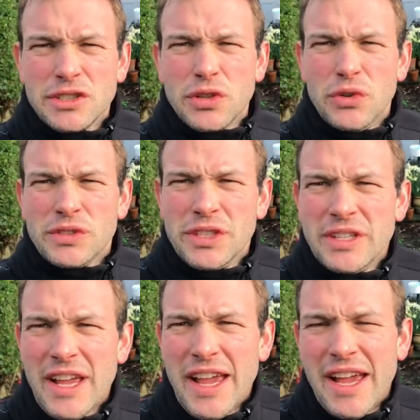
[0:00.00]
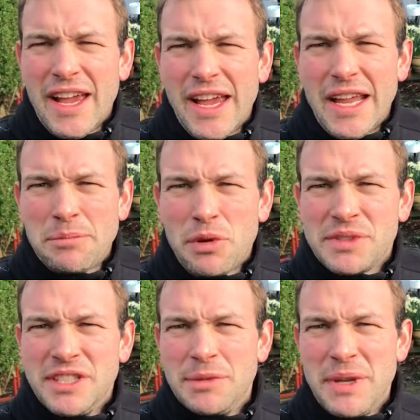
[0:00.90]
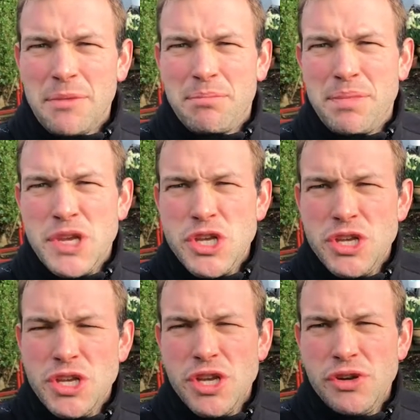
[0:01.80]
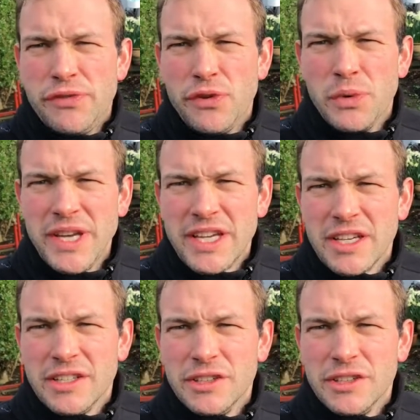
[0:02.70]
Taunton and promising to be a beautiful week,